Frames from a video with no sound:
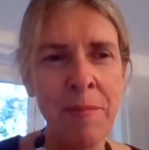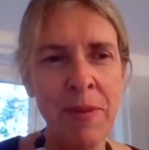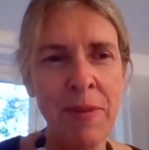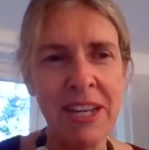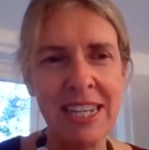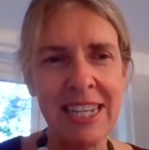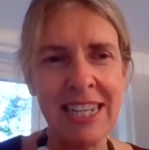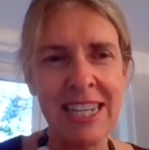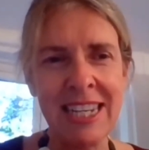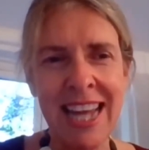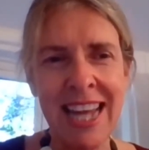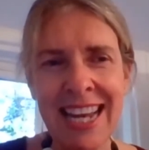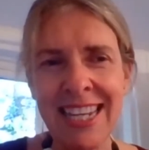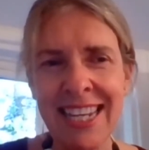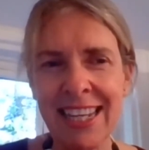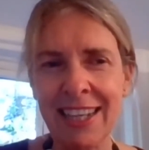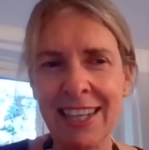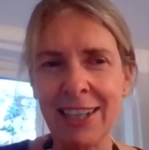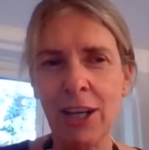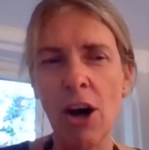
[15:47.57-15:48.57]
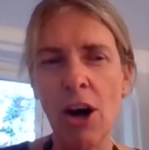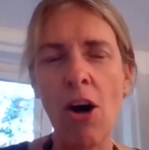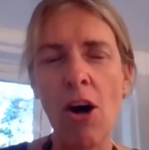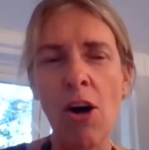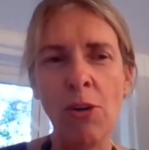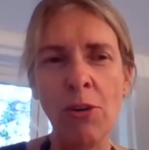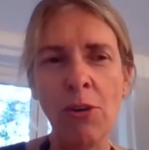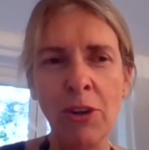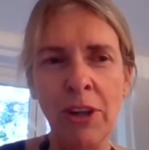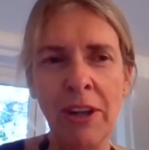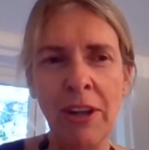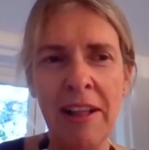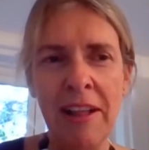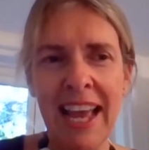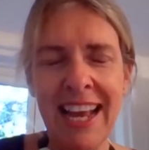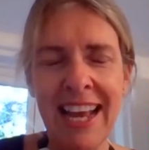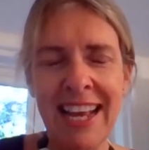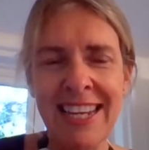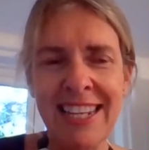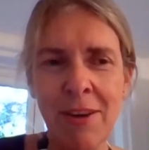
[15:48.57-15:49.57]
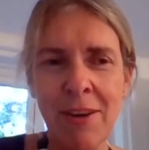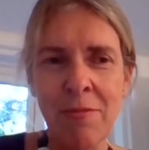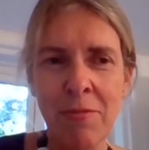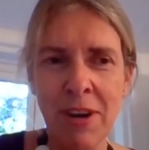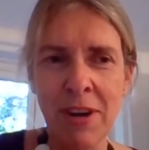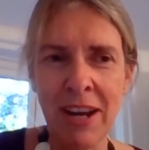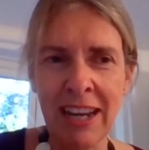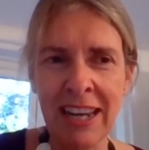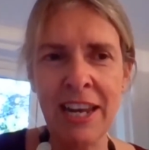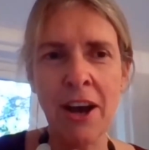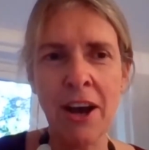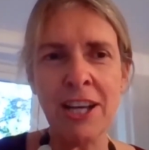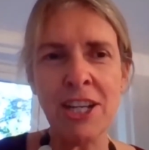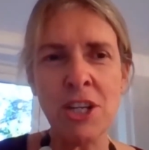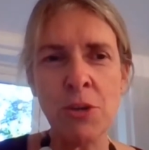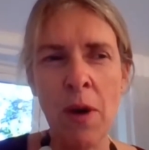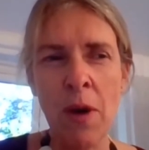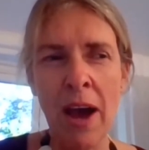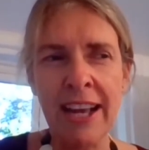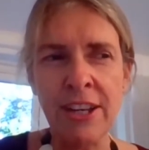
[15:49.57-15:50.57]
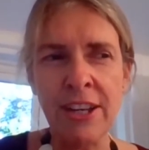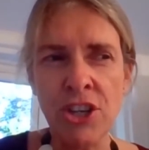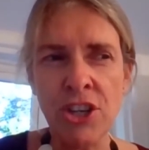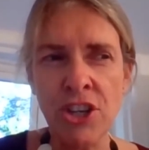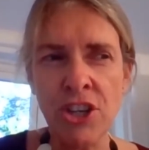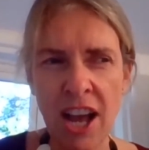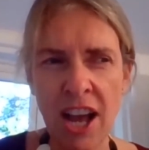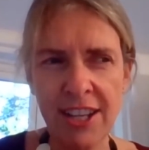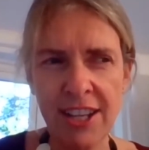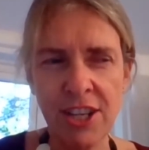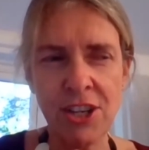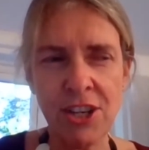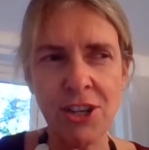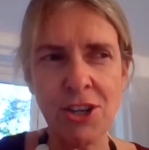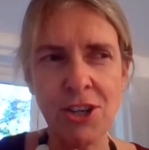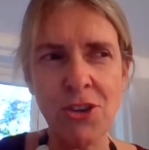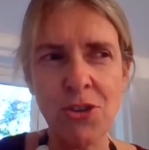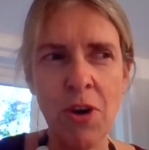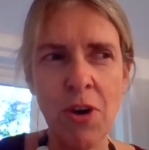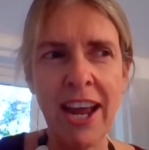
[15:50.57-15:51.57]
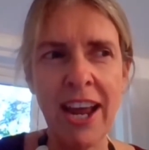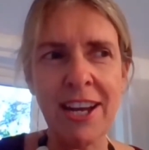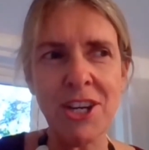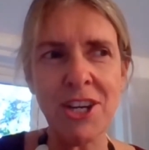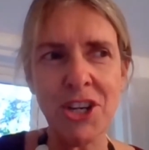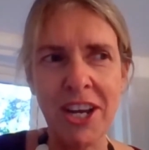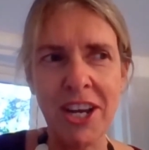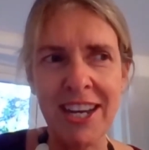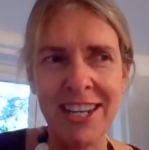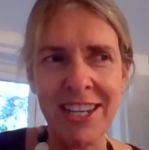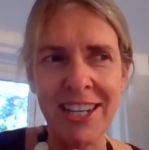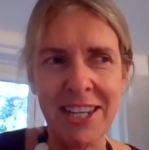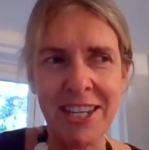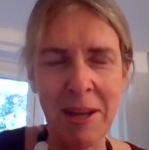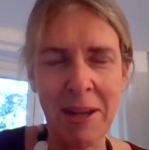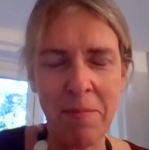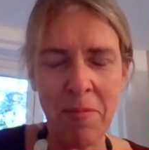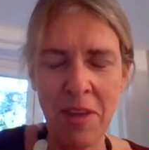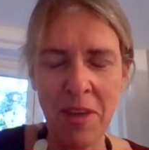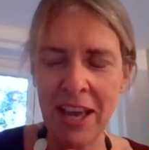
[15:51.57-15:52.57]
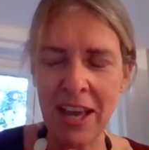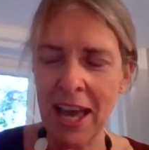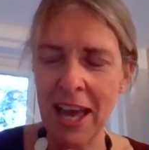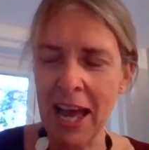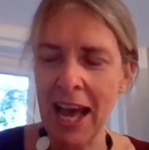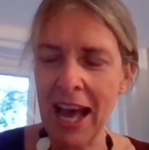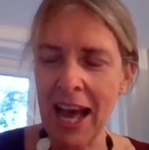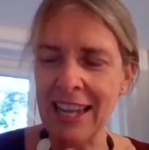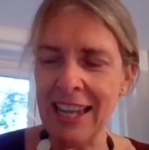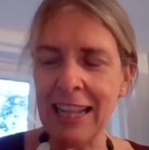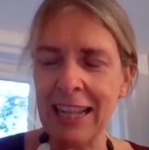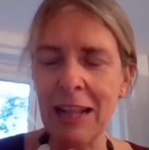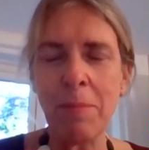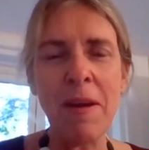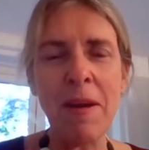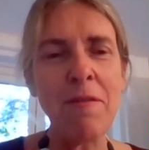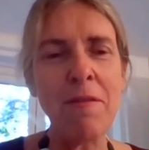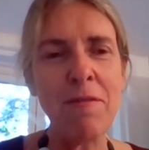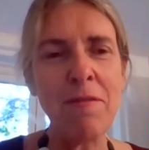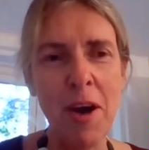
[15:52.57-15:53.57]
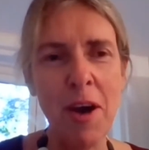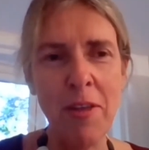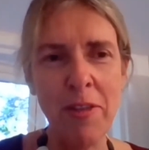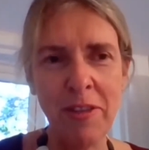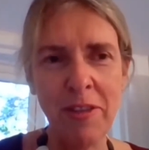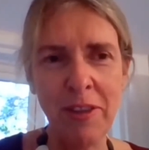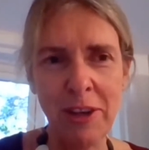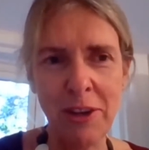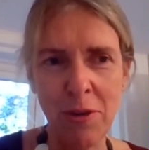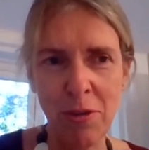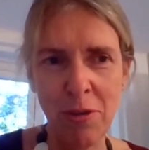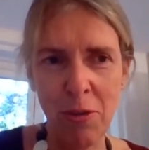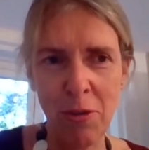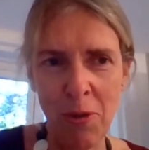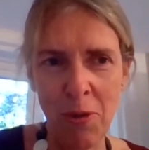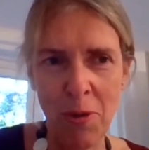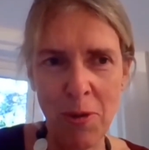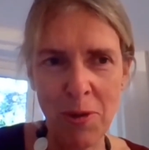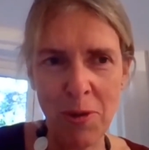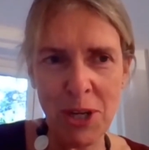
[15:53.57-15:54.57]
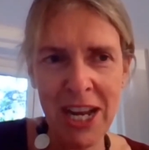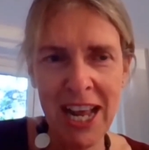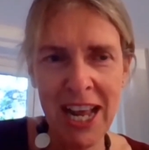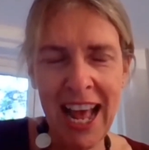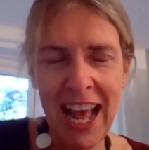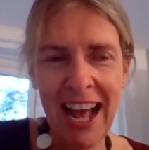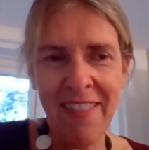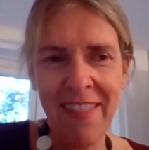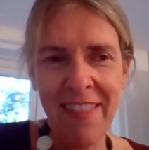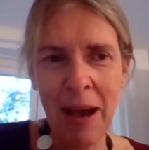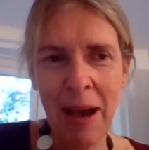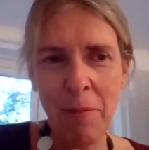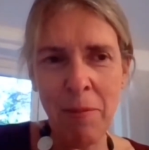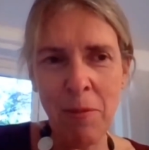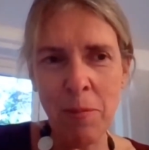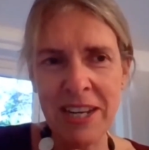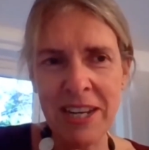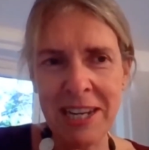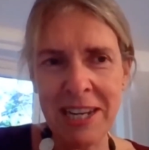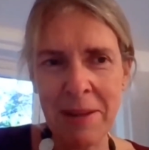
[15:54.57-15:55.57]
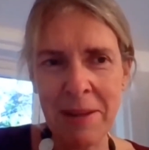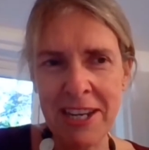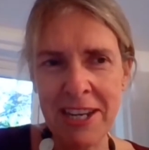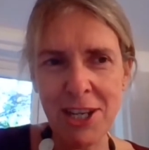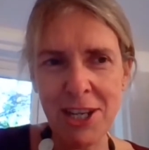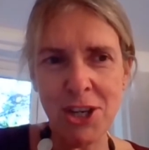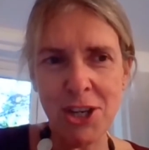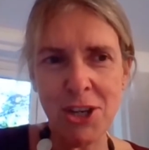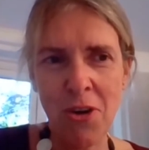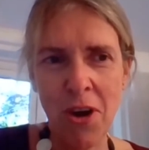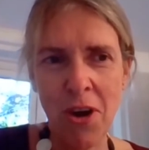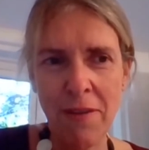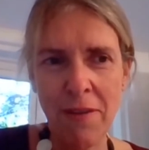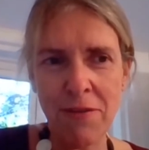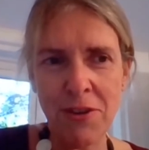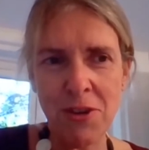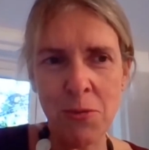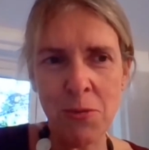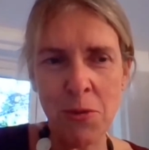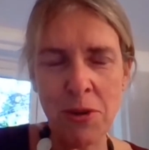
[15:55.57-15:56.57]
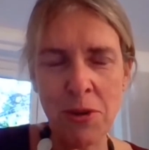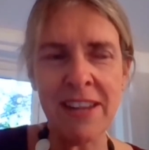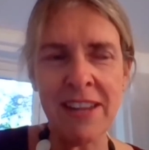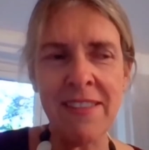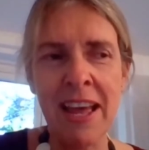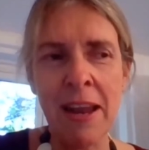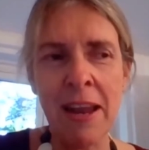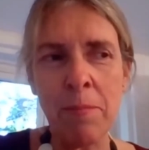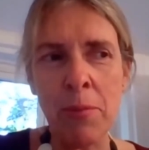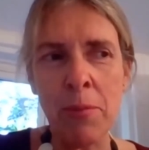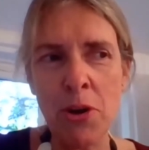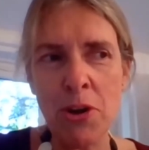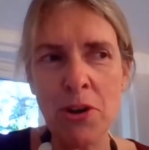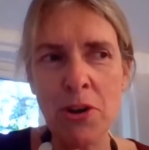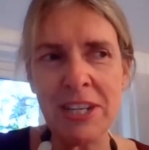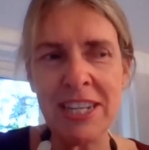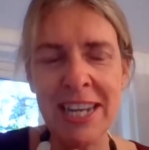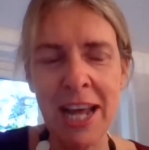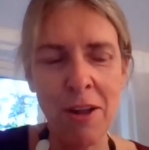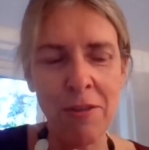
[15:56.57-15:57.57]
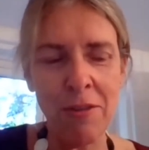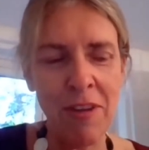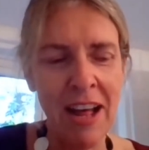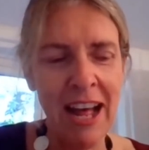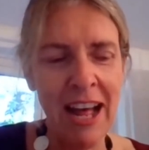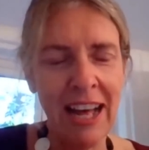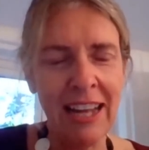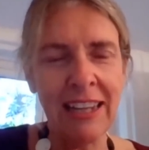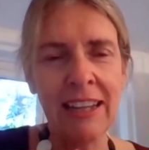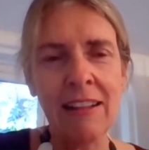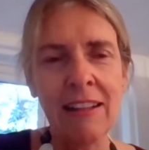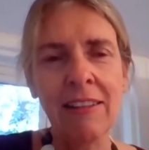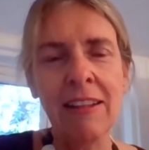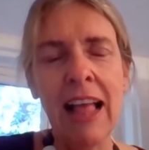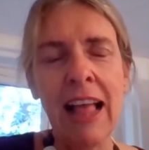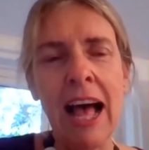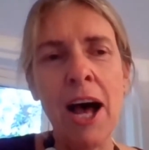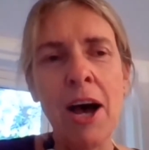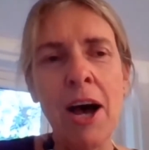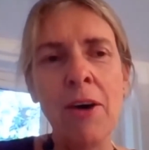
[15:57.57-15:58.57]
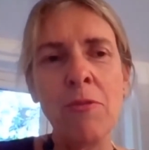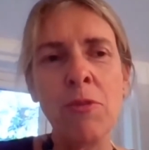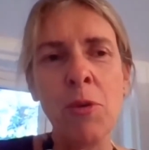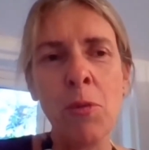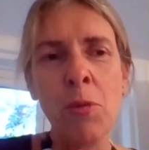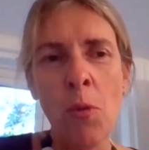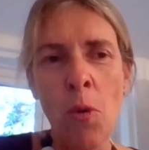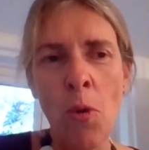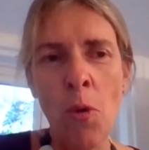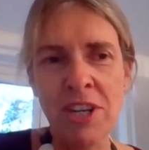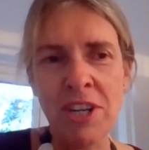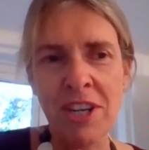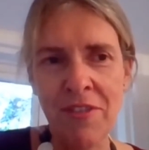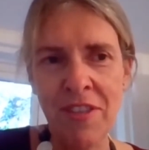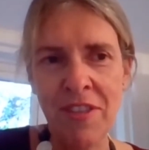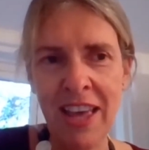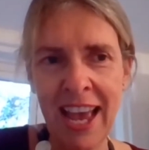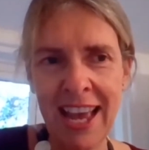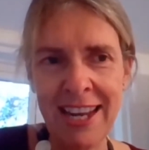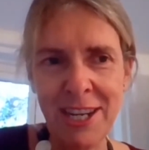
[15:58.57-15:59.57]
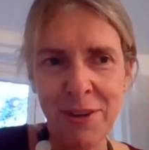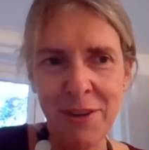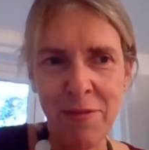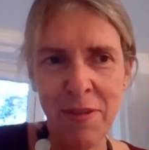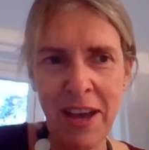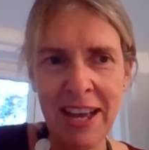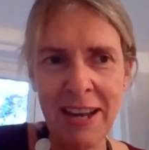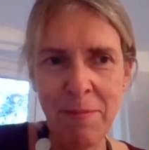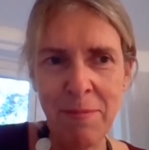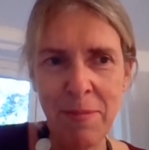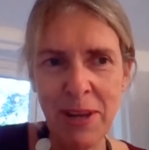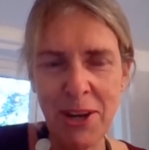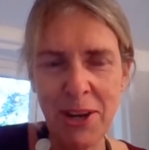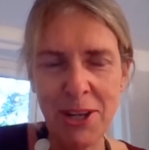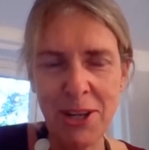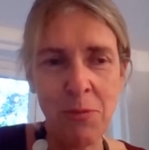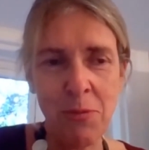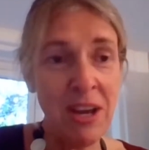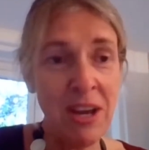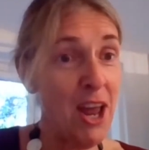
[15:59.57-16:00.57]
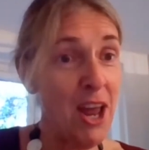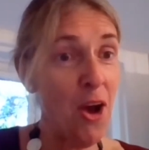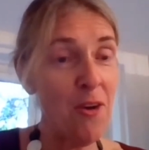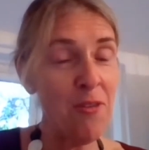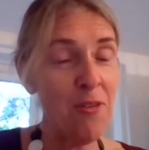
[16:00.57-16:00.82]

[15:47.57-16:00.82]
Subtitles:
But setting a goal is a really nice way, and just stretch it to something a little bit further than you thought. And that will be something to strive towards. And then put yourself a little reward at the end of it, because we